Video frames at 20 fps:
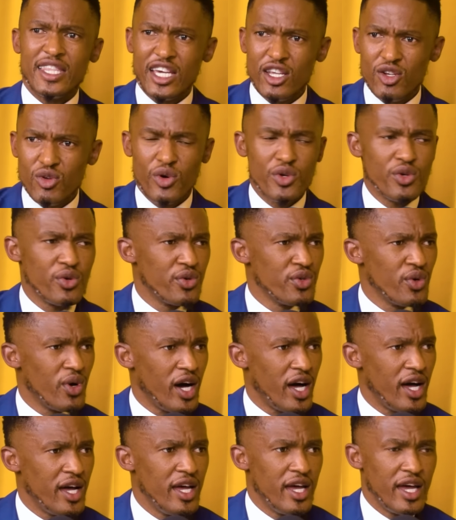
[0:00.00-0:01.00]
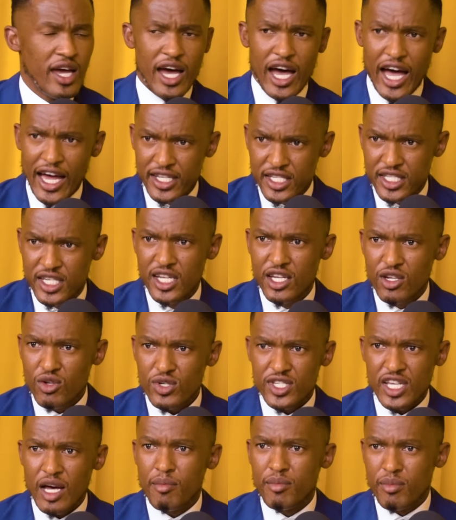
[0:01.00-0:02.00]
know who you are. Until
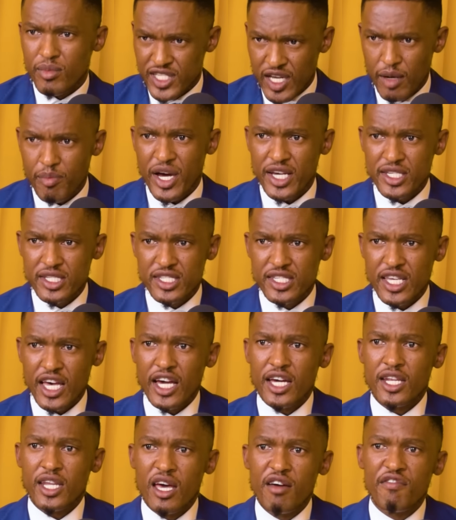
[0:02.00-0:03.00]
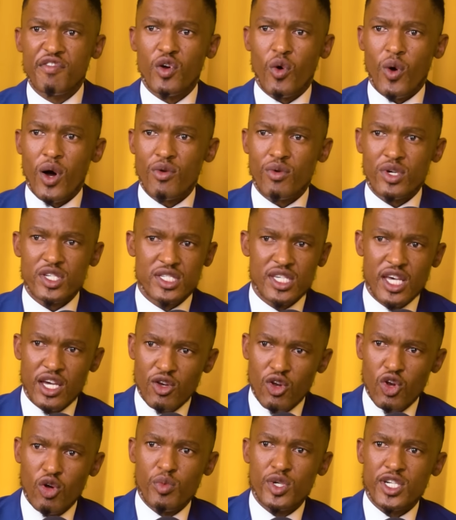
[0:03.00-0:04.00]
into Zapa second, everyone was
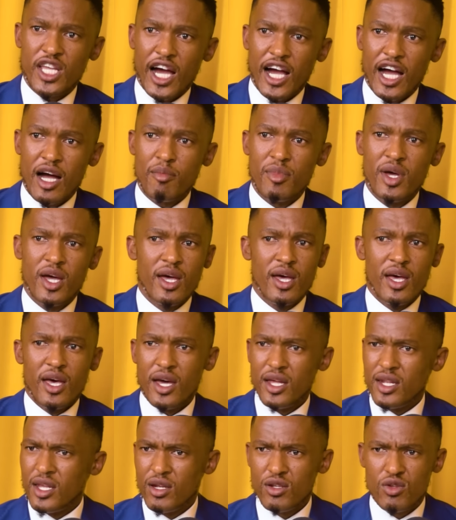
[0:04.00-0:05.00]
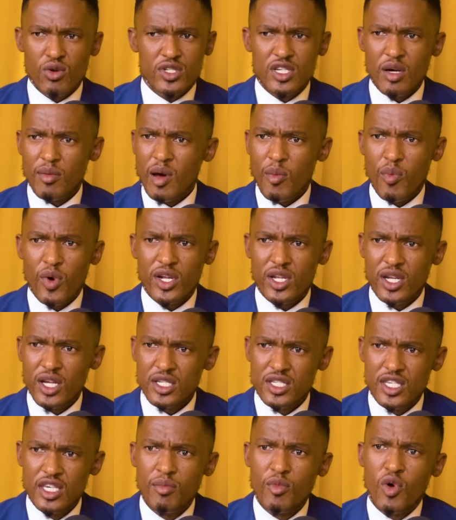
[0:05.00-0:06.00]
saying, and then Dr.
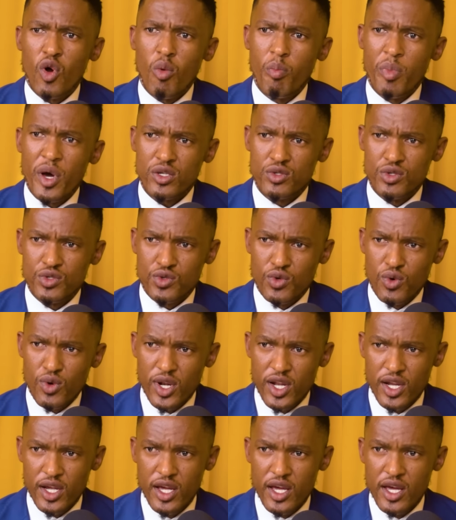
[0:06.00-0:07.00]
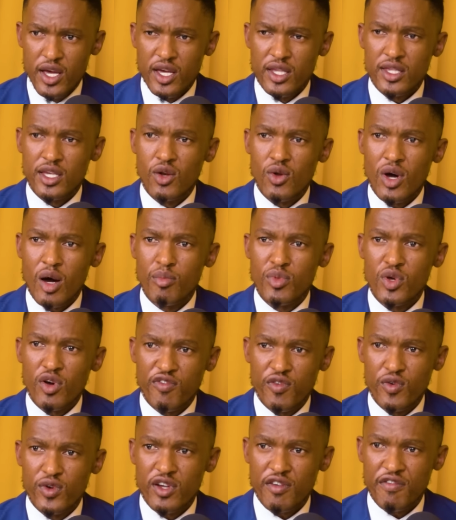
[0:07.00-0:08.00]
Mlapoatne scheme, go back to school.
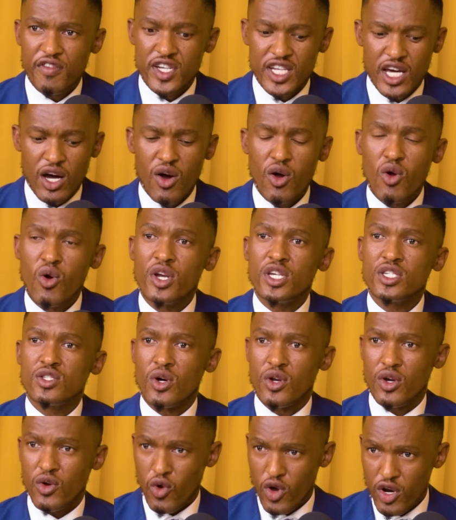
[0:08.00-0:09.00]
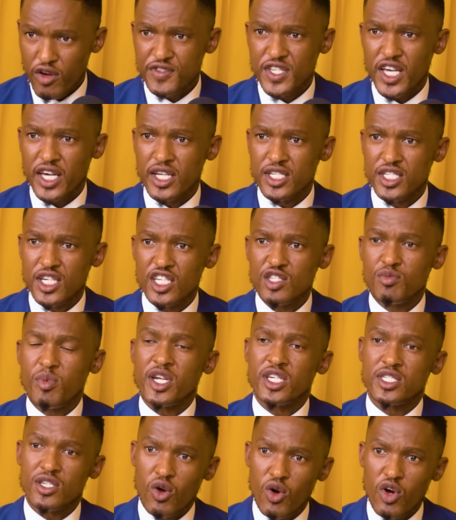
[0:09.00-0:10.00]
Our God is not a God of second chance,
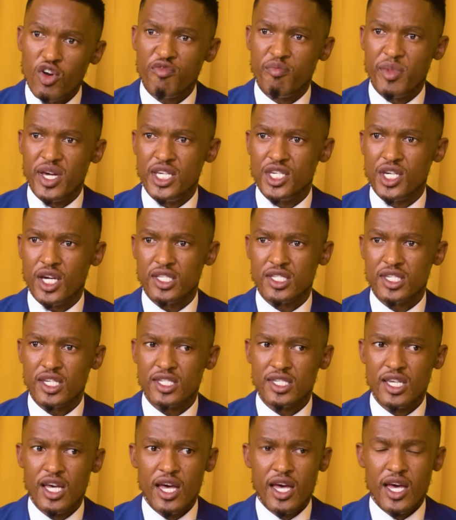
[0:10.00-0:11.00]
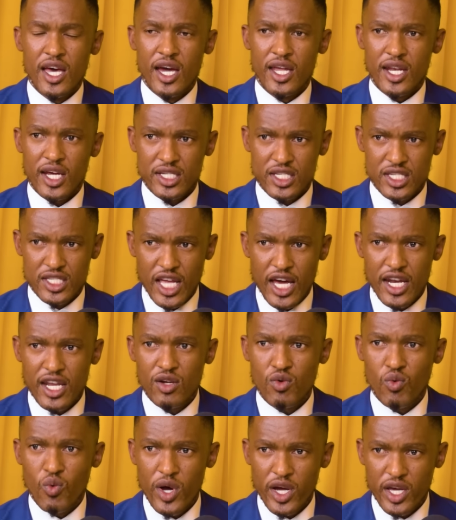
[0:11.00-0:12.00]
but it's a God of many chances. And I
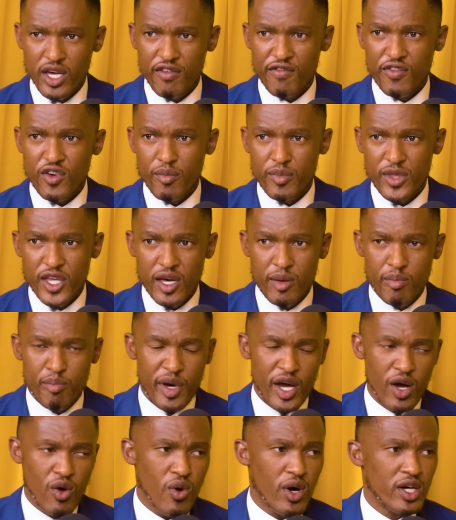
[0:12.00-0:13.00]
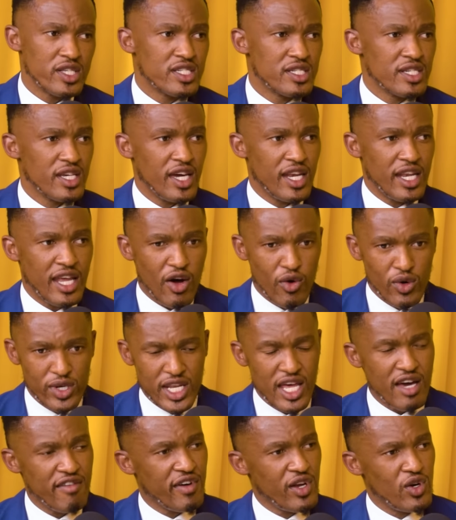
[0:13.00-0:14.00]
started working from there backwards, and I will
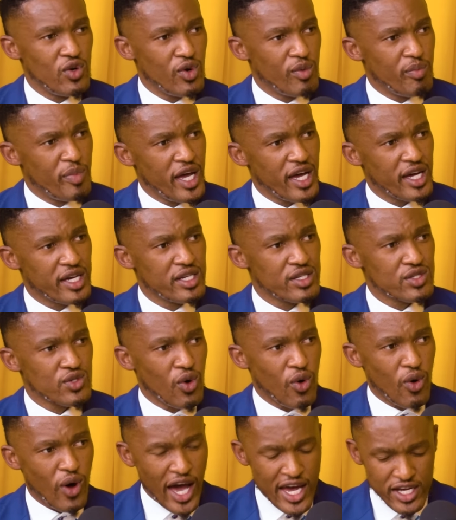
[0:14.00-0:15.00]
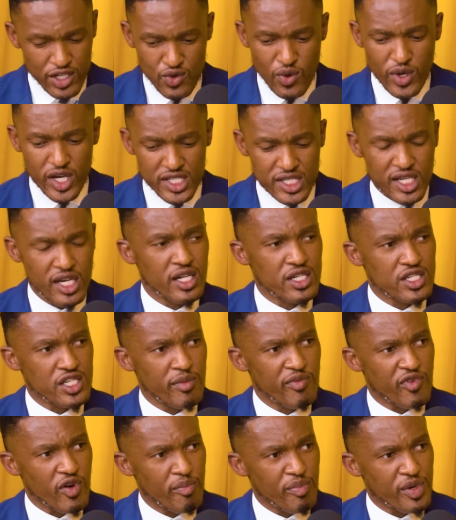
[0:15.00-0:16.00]
never look back. So I took a single
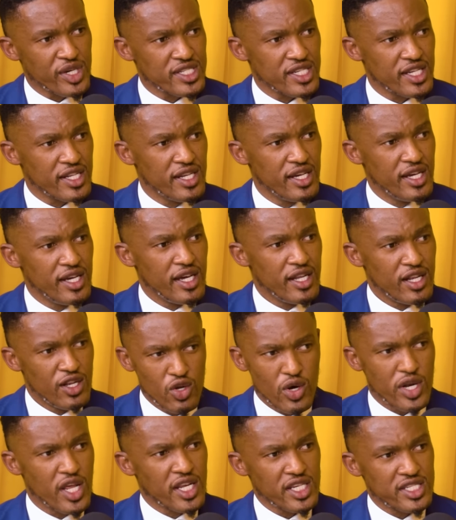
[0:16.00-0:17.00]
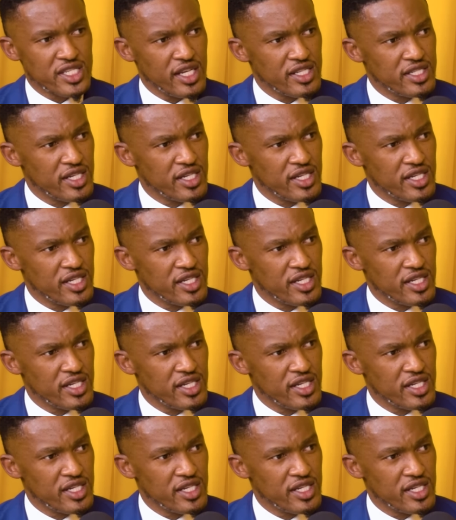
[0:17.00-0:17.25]
trip from prison, not a return